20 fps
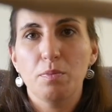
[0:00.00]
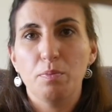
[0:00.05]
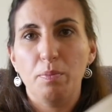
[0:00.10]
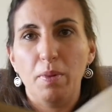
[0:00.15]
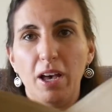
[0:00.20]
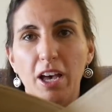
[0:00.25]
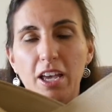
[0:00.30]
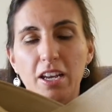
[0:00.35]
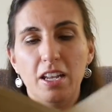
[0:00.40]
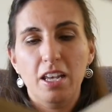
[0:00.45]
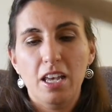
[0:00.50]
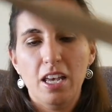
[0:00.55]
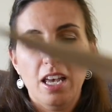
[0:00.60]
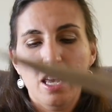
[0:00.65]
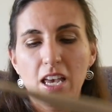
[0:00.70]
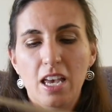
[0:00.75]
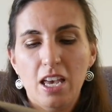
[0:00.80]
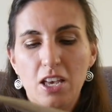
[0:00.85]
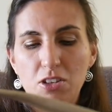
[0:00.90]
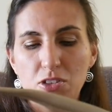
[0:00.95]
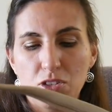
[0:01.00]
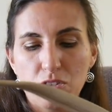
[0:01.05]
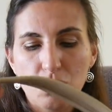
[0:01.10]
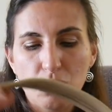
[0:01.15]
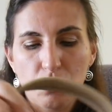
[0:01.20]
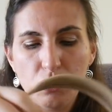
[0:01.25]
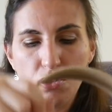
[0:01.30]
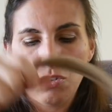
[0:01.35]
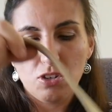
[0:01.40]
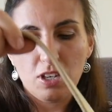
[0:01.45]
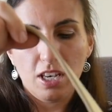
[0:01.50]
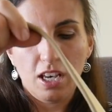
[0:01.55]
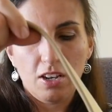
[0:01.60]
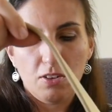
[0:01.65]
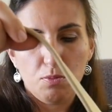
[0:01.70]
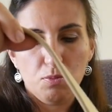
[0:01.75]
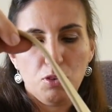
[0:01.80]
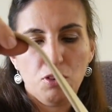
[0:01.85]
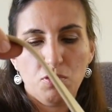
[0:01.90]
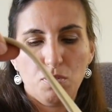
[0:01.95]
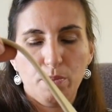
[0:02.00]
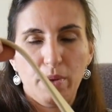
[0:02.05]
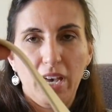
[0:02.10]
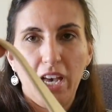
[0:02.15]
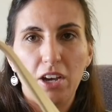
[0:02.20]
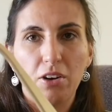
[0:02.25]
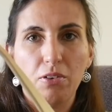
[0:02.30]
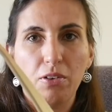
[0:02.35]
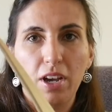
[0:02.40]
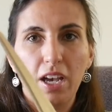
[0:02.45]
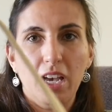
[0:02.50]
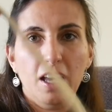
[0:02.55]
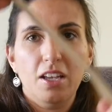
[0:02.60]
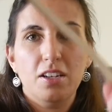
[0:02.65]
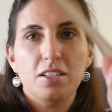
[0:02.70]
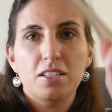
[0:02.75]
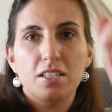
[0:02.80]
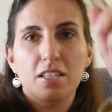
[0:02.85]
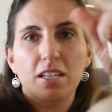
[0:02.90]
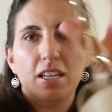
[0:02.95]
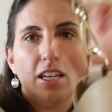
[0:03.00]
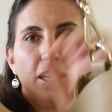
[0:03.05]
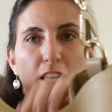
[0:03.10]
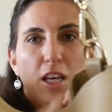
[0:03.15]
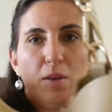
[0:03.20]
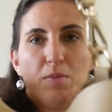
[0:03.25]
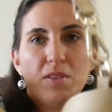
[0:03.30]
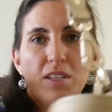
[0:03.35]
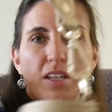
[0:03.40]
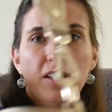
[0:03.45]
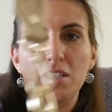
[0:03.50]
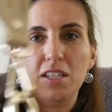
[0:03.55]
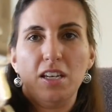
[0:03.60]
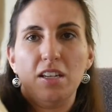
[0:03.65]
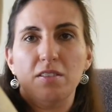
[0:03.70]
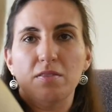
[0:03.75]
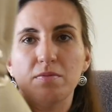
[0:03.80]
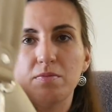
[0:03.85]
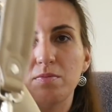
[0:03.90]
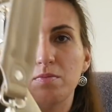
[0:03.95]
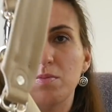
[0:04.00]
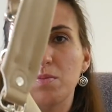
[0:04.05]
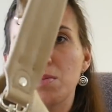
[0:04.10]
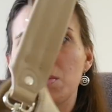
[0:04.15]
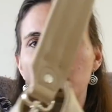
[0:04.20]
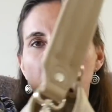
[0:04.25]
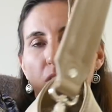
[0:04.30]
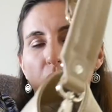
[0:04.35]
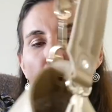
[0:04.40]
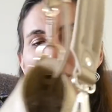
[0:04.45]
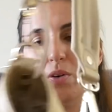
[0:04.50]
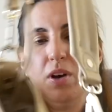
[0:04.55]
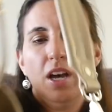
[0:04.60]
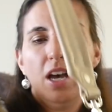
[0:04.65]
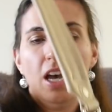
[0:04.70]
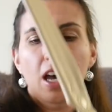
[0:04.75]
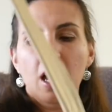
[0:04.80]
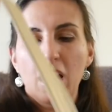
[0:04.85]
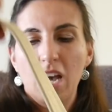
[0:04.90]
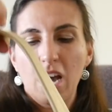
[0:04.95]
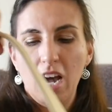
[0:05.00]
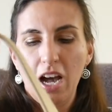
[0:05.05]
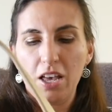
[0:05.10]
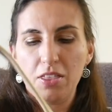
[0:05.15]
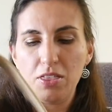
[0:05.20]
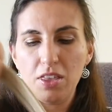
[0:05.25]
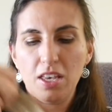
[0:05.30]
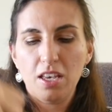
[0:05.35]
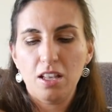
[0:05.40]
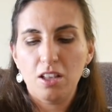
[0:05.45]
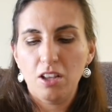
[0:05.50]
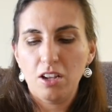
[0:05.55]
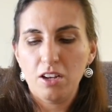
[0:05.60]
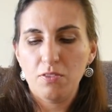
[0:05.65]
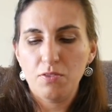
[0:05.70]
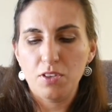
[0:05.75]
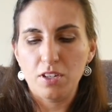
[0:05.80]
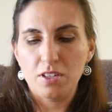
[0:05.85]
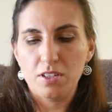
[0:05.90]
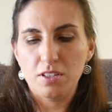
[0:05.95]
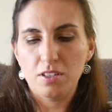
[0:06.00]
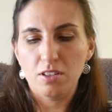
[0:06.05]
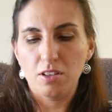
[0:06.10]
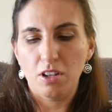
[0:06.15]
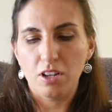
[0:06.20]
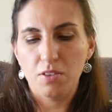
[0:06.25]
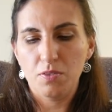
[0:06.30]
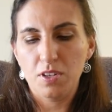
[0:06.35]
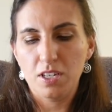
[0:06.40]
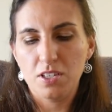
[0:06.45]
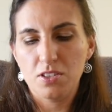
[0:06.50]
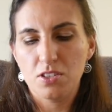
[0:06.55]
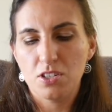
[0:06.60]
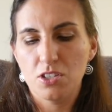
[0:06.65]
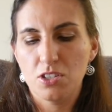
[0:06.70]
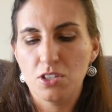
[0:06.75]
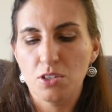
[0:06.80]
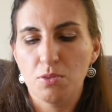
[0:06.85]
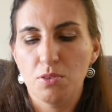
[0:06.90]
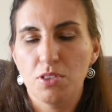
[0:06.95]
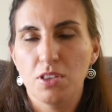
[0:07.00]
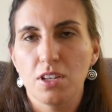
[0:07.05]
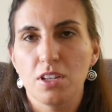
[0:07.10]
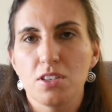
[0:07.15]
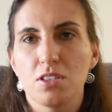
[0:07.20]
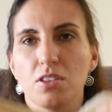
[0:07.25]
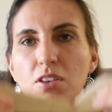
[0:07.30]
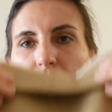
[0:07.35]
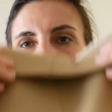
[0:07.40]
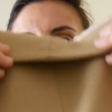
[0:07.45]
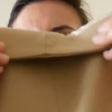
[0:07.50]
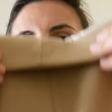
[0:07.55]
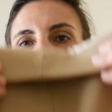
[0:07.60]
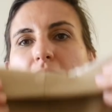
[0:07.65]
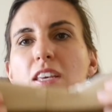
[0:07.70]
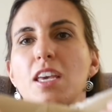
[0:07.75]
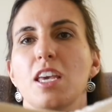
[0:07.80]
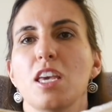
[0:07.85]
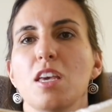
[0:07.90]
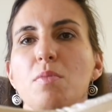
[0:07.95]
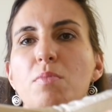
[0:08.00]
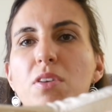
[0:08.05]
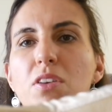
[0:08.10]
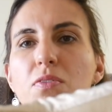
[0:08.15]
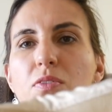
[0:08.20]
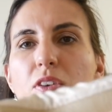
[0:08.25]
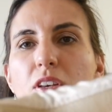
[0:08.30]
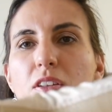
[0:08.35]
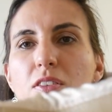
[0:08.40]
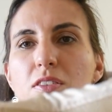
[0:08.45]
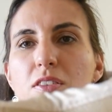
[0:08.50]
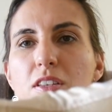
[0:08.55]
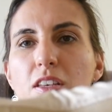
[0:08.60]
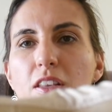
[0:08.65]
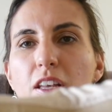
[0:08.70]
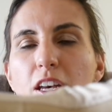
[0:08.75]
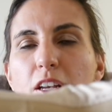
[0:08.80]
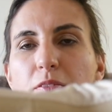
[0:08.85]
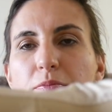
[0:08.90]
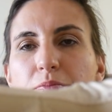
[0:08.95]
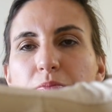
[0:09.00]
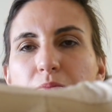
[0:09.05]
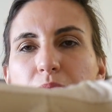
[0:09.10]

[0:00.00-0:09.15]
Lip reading: but as soon as you kind of move the bag around, it comes undone. So I think a lot of it is to do with that it's on a seam, if you can see that.